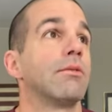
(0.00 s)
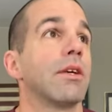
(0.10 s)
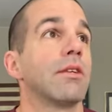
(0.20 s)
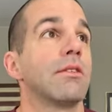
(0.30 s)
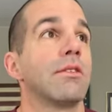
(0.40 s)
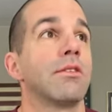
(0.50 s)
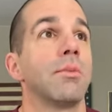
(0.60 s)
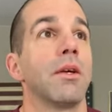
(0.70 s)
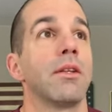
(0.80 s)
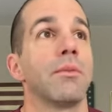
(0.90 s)
Got to see
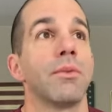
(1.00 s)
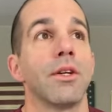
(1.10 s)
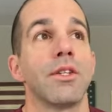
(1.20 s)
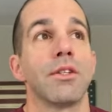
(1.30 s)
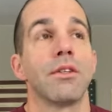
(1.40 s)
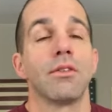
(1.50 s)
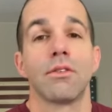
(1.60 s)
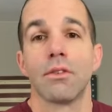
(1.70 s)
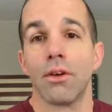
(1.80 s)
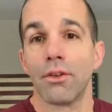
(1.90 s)
Spiel and
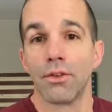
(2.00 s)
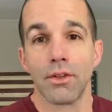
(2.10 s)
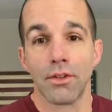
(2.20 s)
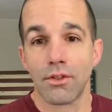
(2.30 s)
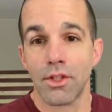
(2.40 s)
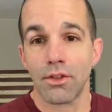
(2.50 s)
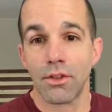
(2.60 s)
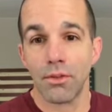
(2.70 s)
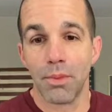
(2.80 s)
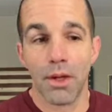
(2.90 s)
Bridges, all those, you know, just
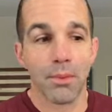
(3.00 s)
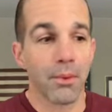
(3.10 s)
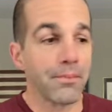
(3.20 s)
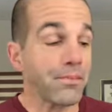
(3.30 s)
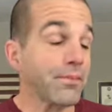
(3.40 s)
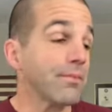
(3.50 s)
good people.